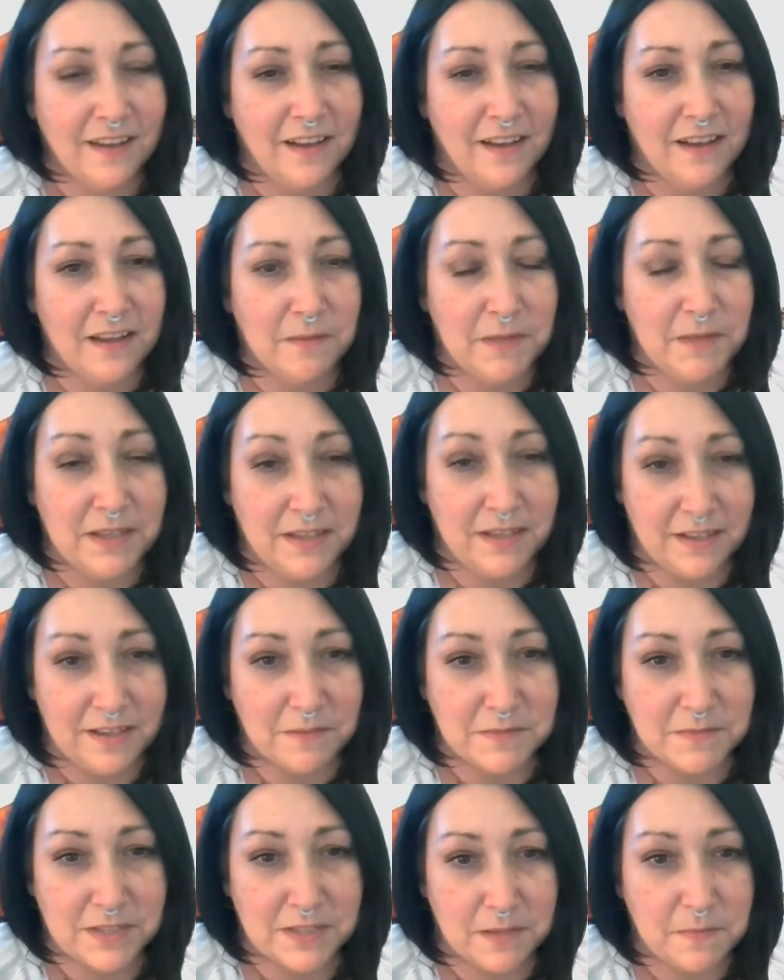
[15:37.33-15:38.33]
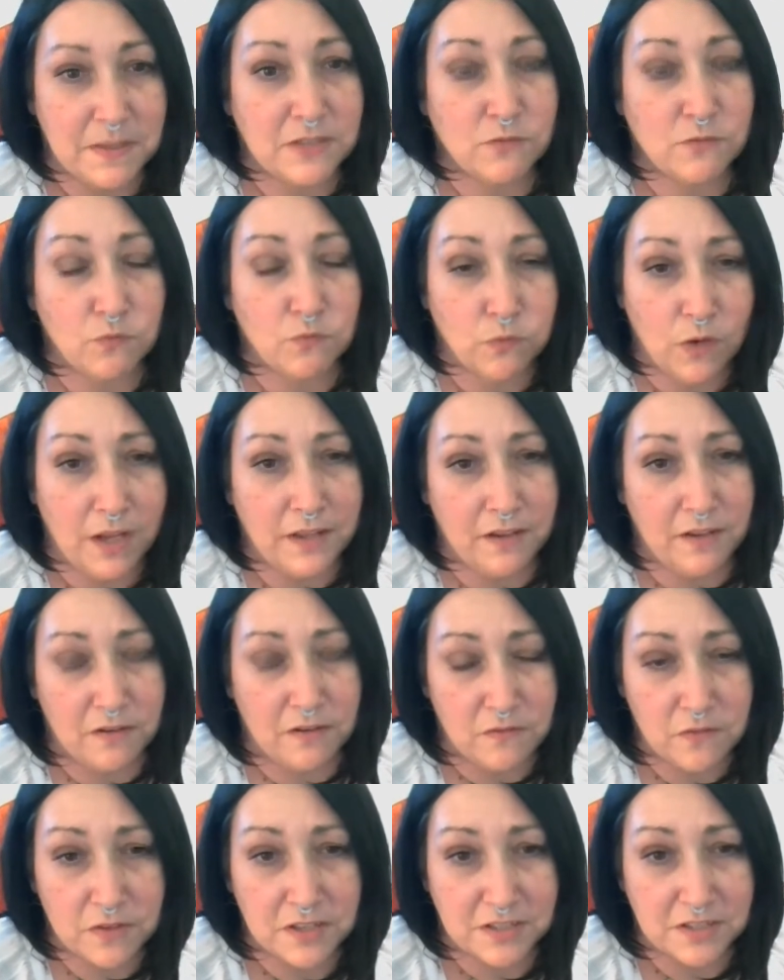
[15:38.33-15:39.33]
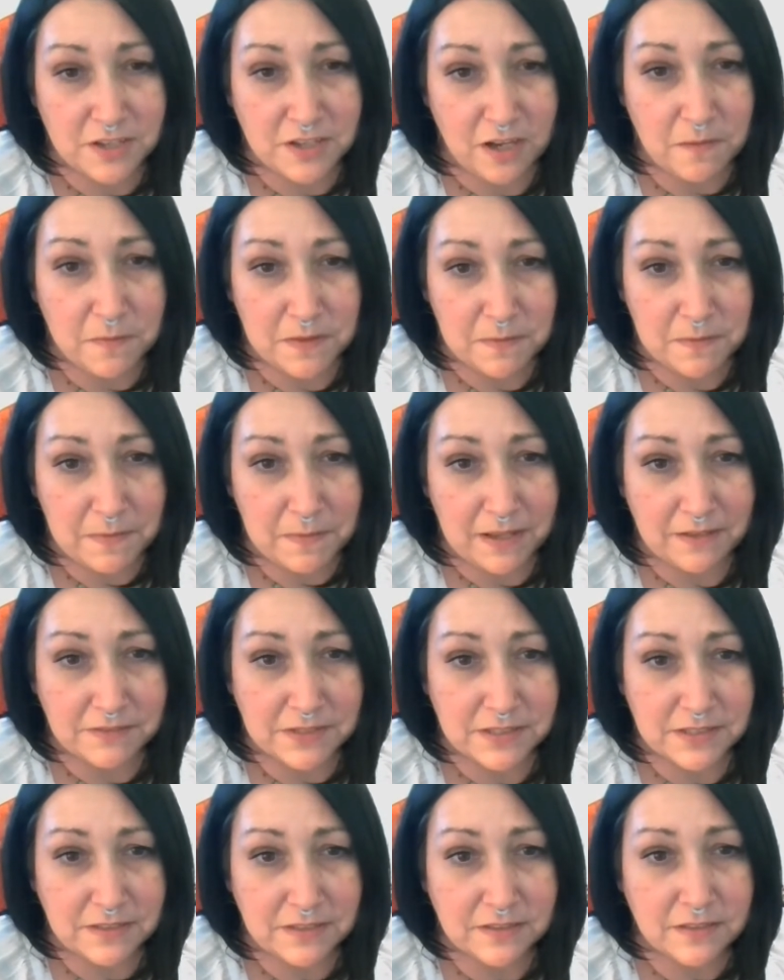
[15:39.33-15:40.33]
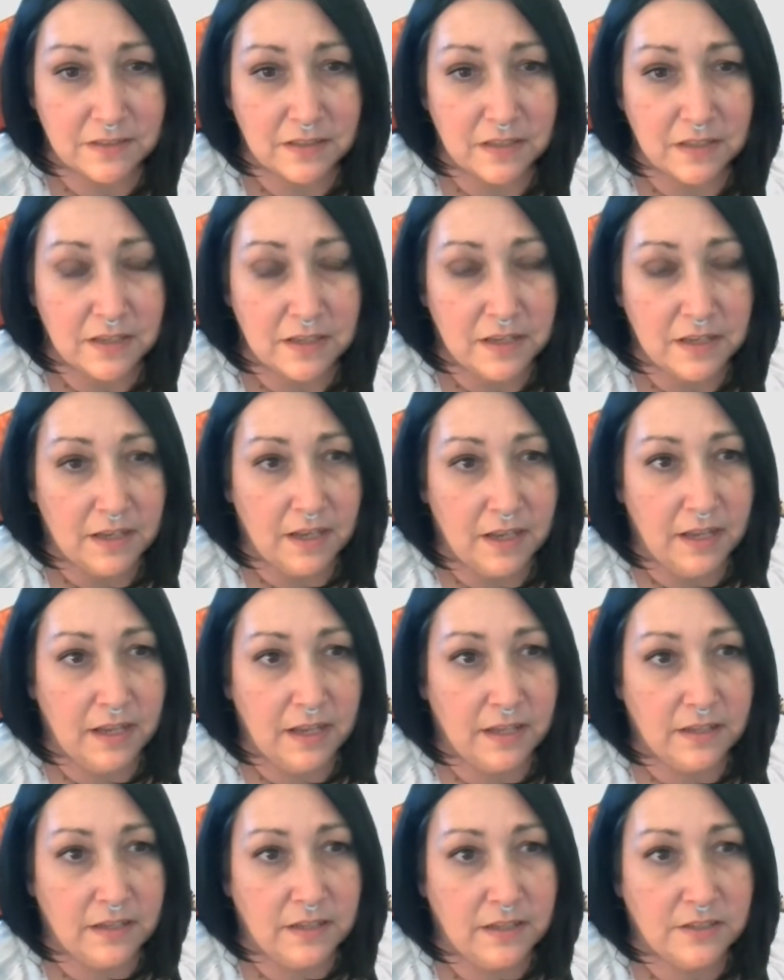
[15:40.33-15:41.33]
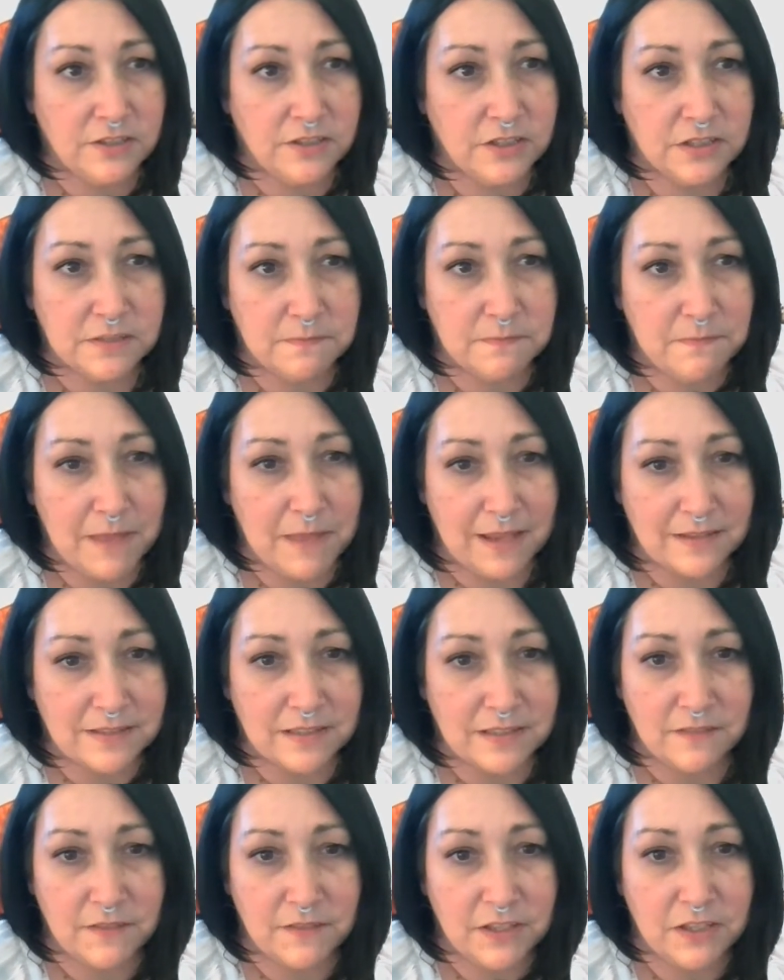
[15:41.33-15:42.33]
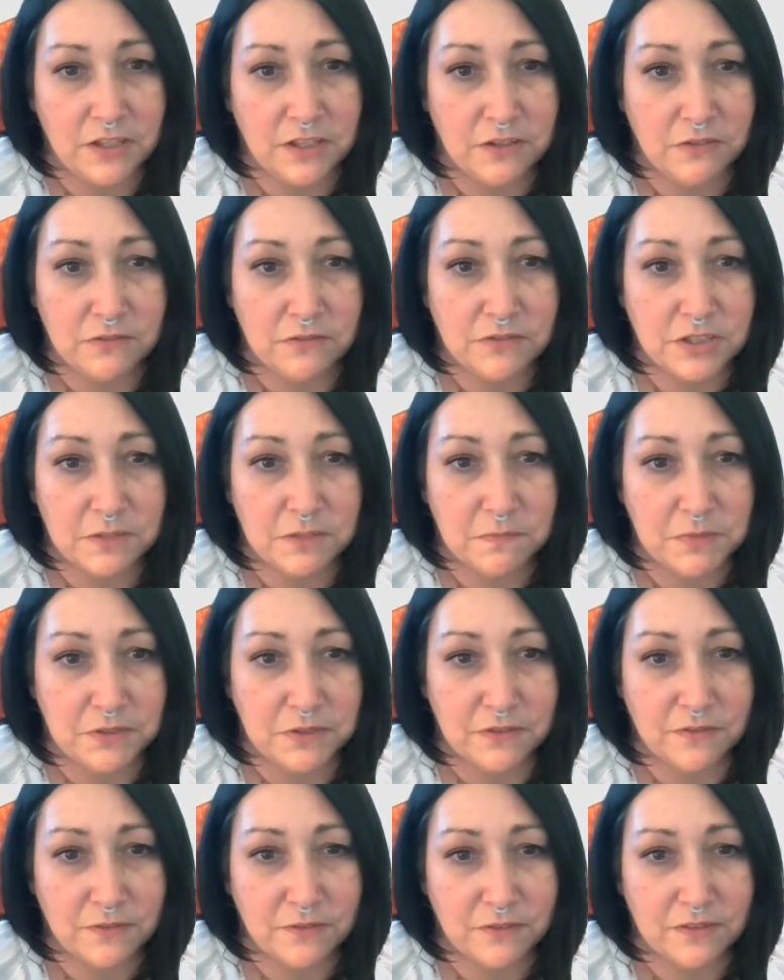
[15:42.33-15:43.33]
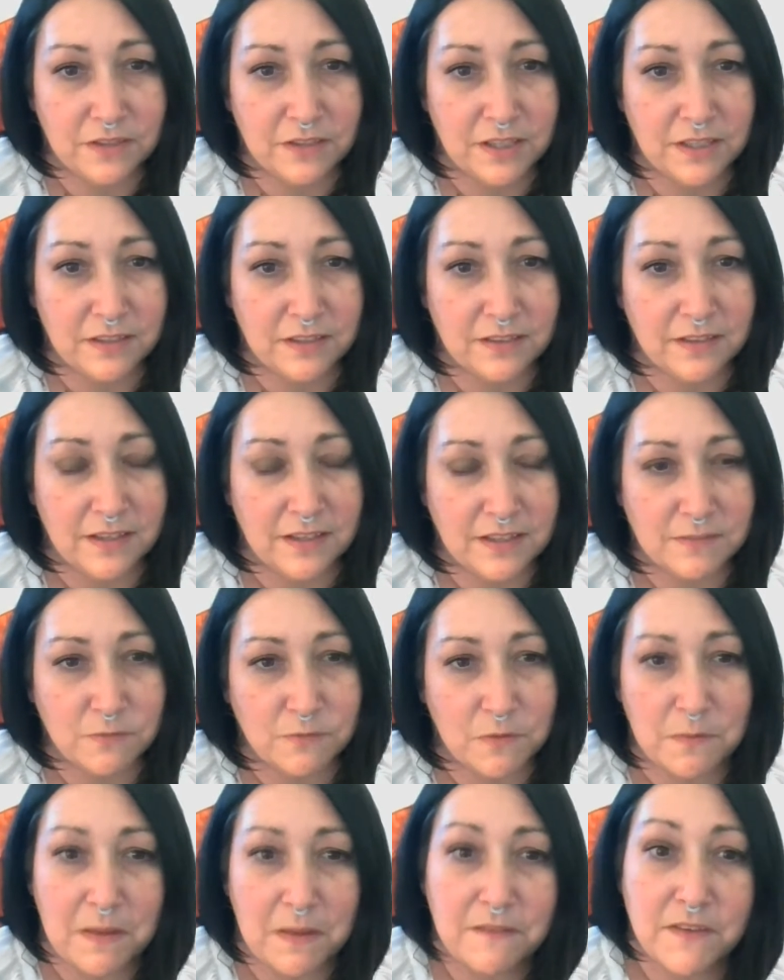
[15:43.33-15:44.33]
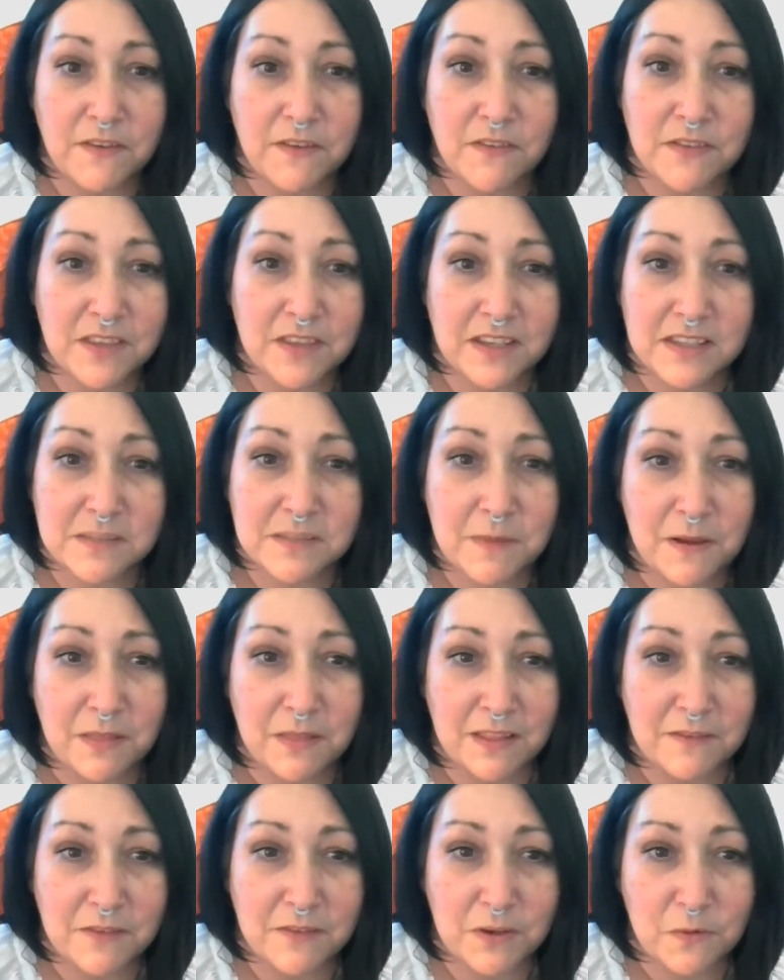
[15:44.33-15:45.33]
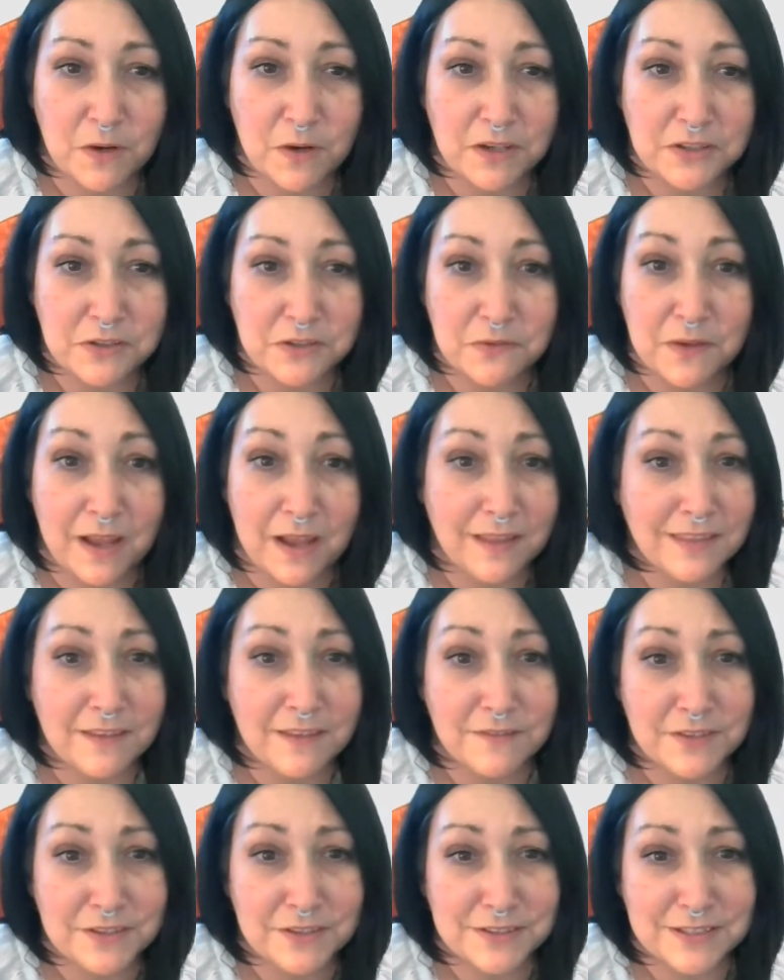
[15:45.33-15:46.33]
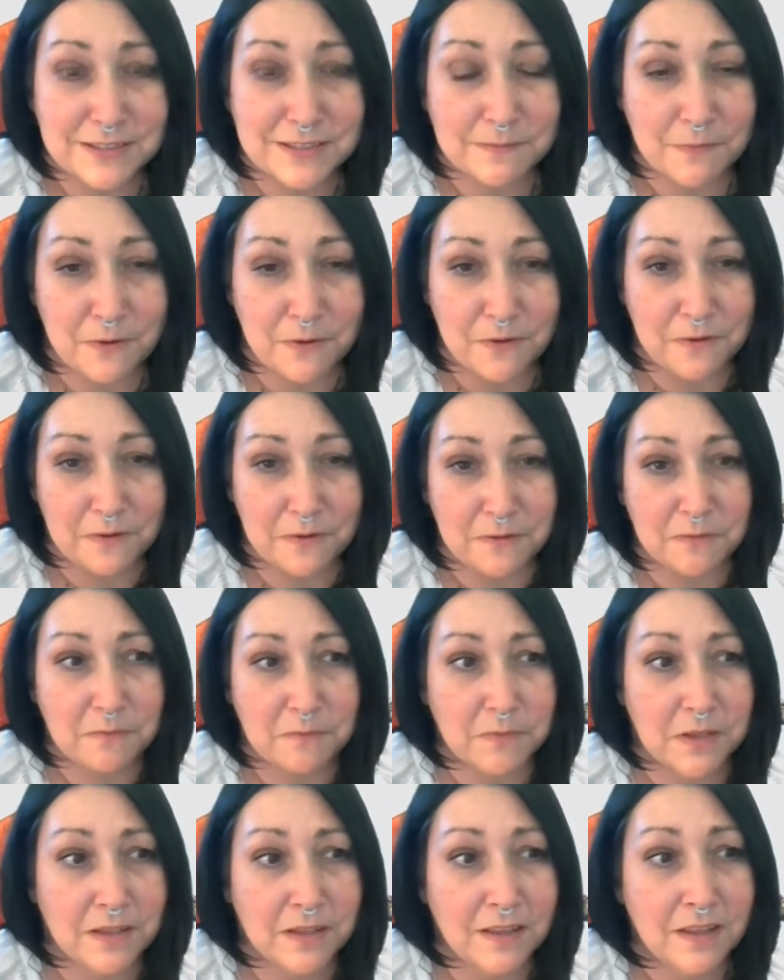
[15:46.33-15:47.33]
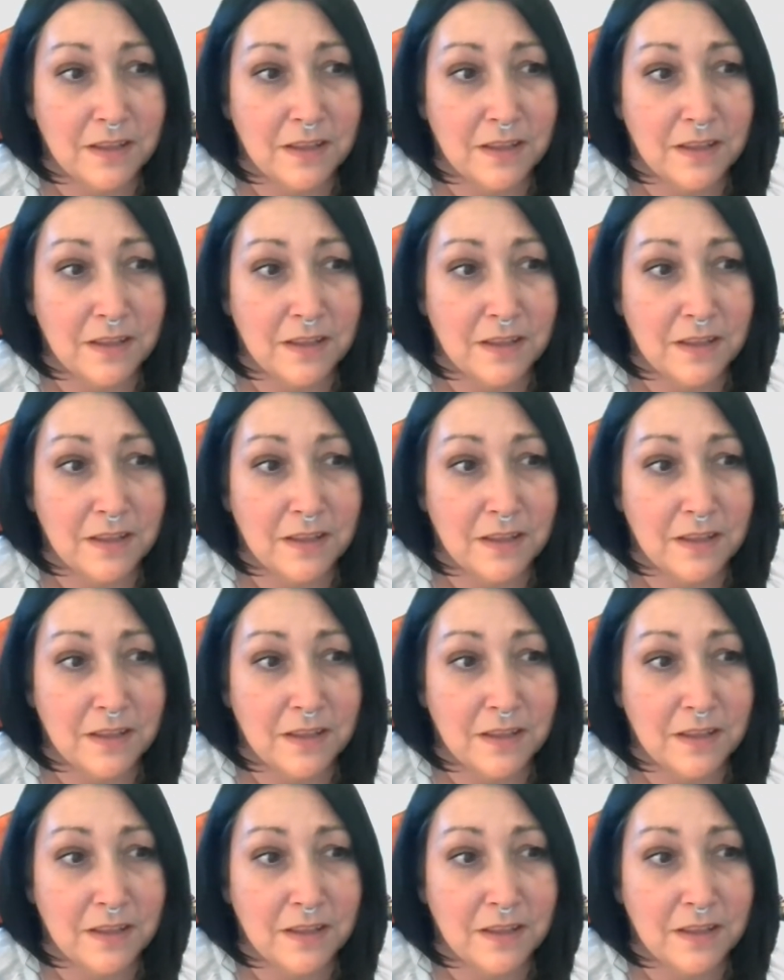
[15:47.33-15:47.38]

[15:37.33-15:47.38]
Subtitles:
and it comes up, it's right over the top of the mountain. And it's just massive and huge and beautiful, and is one of my favorite things about living where I do. I live in a small home,